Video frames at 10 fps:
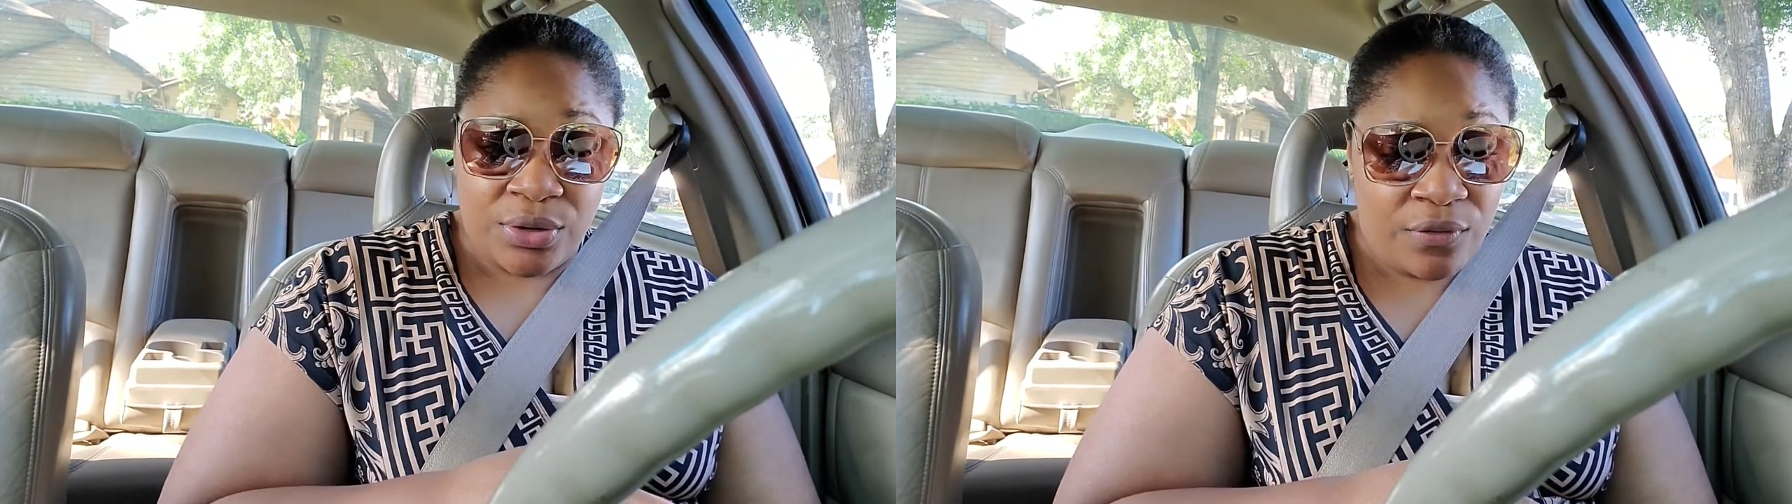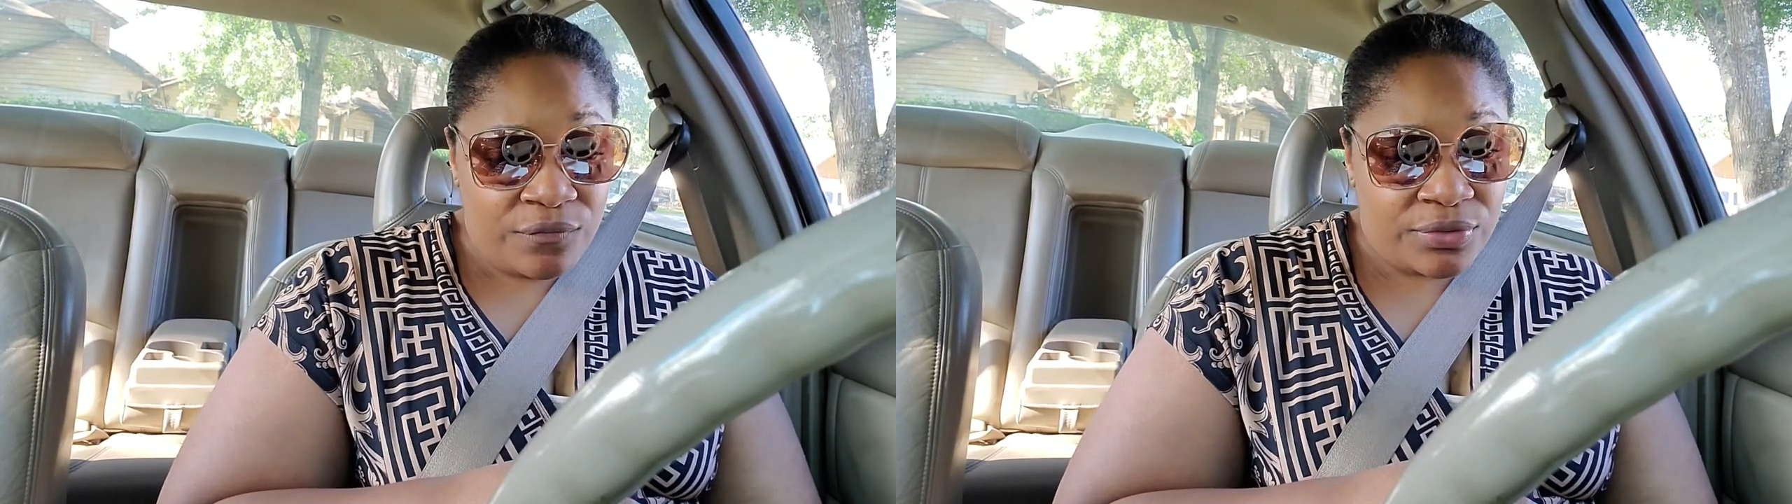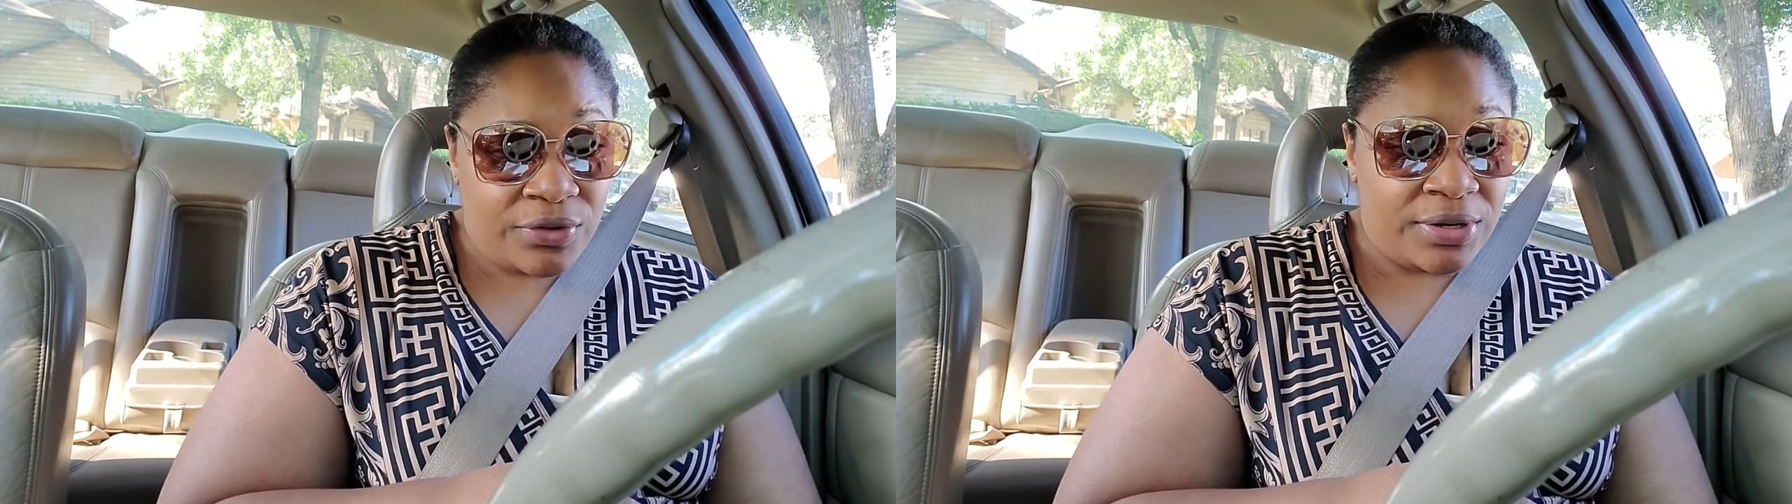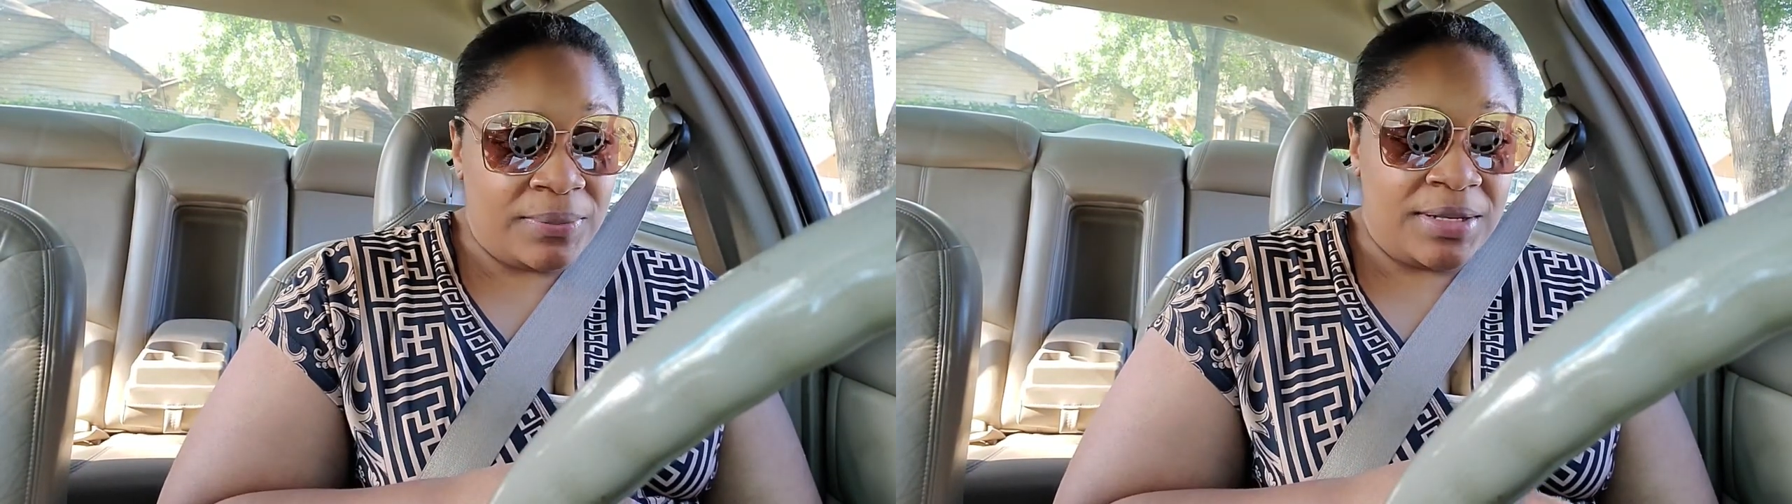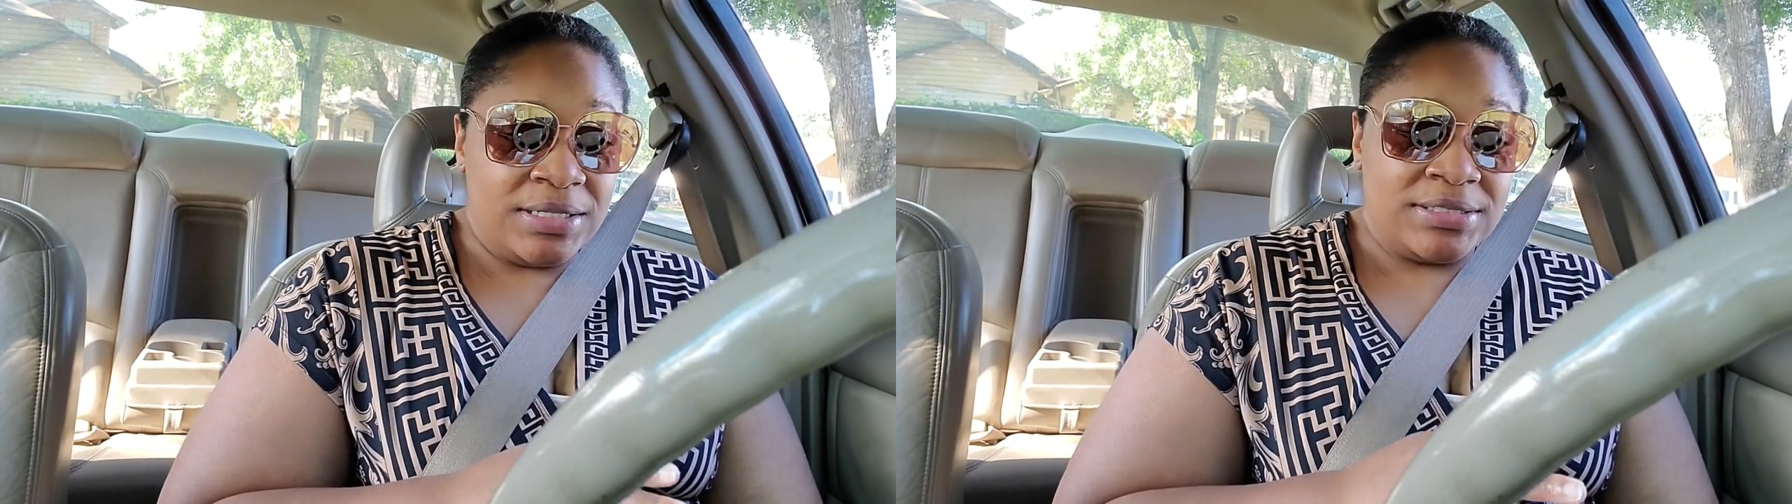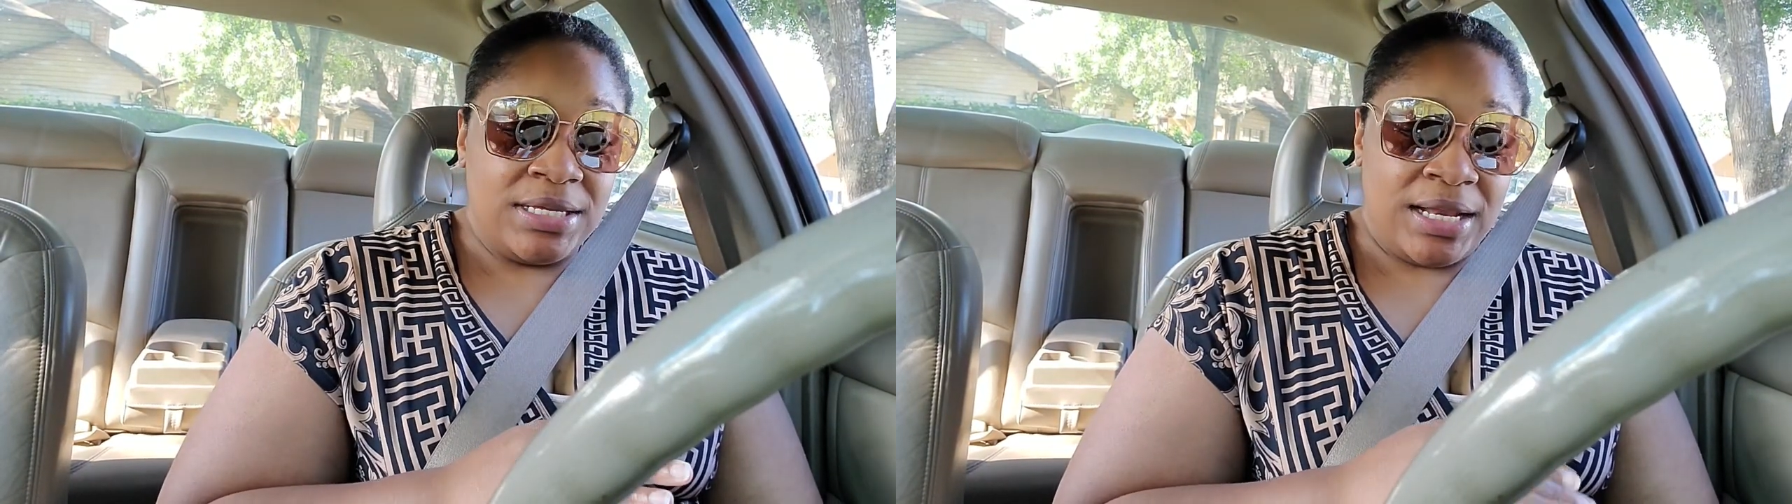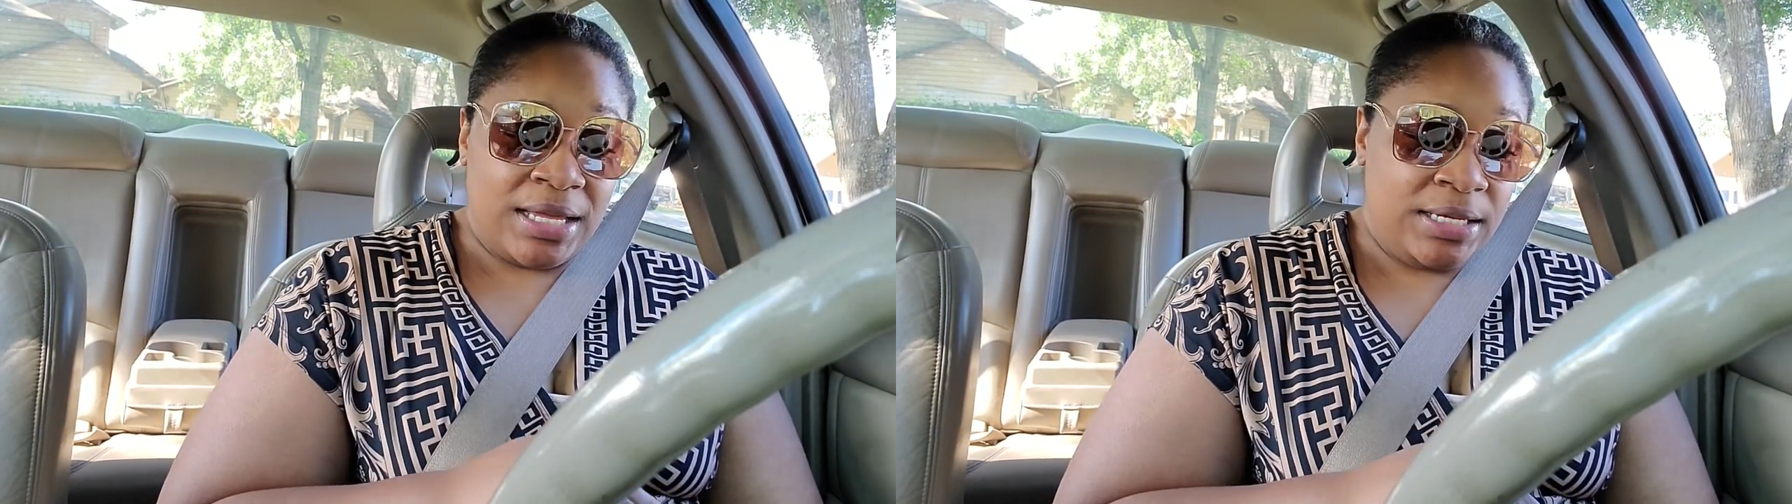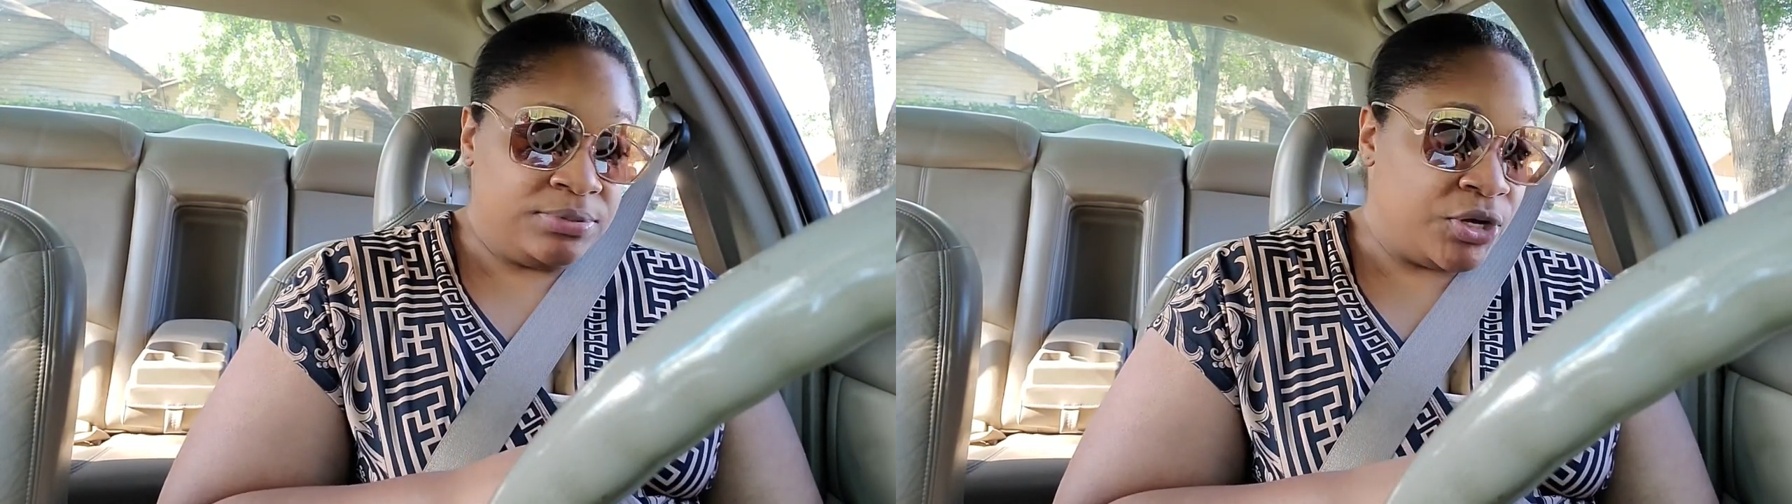over 30 minutes and I
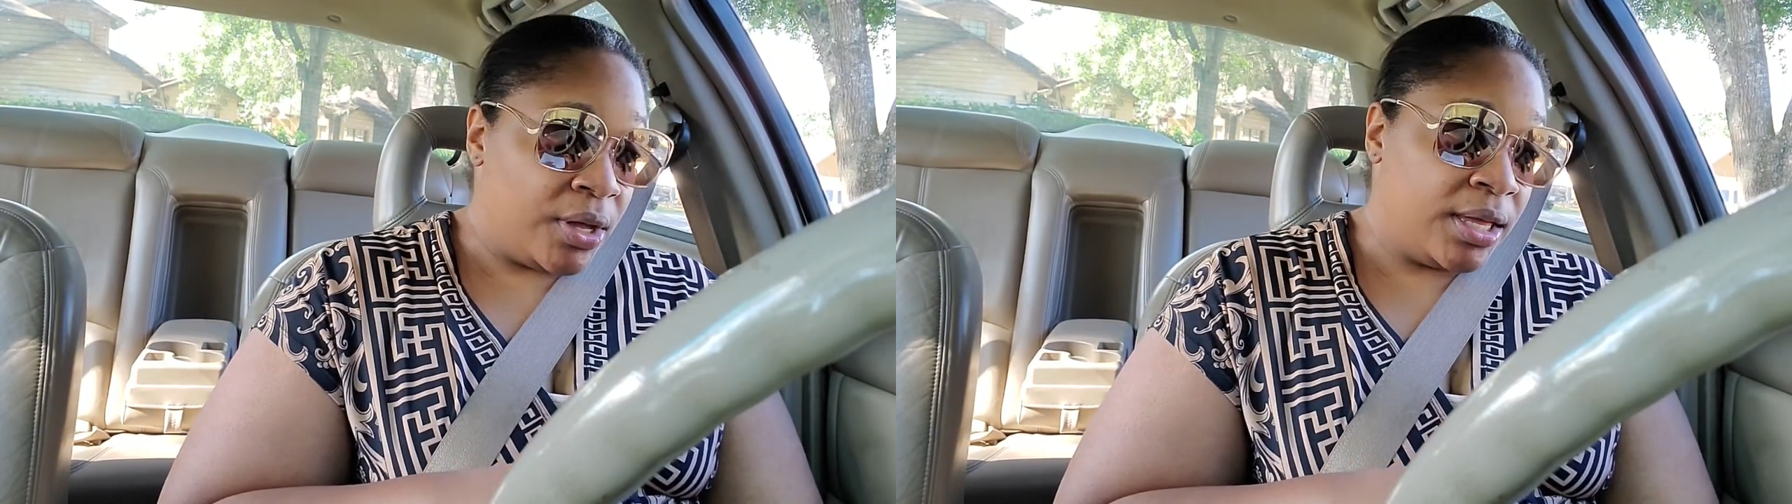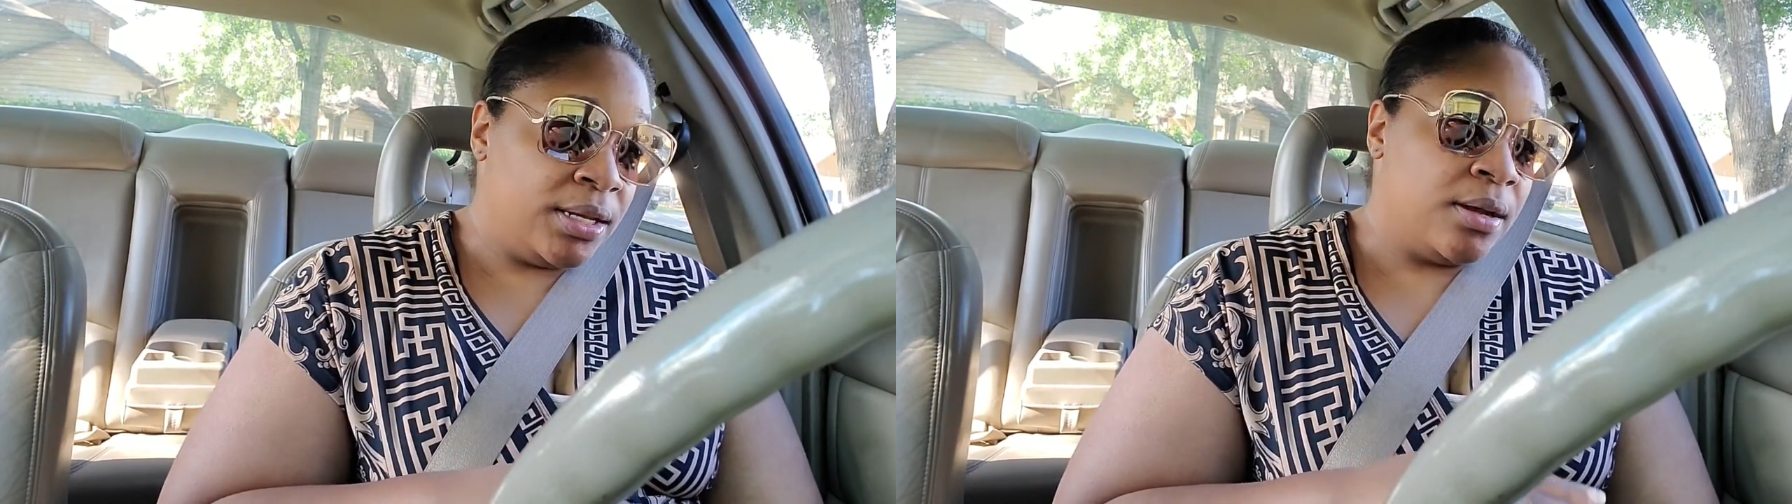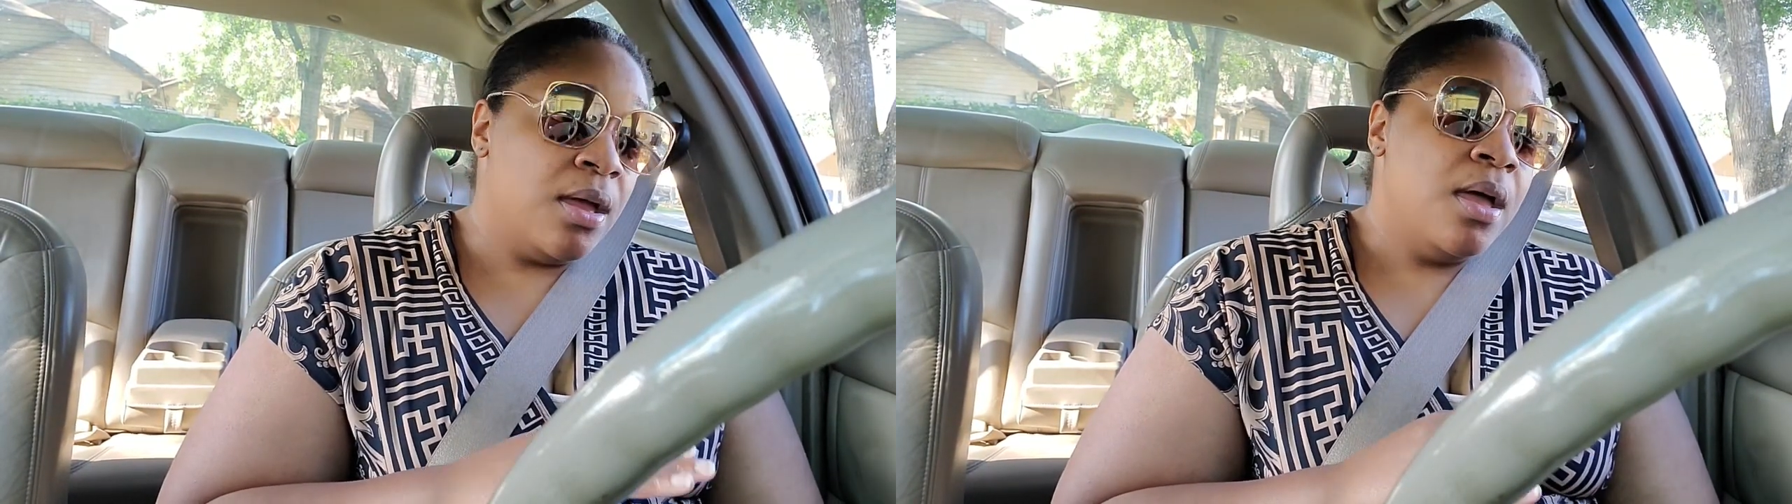keep talking,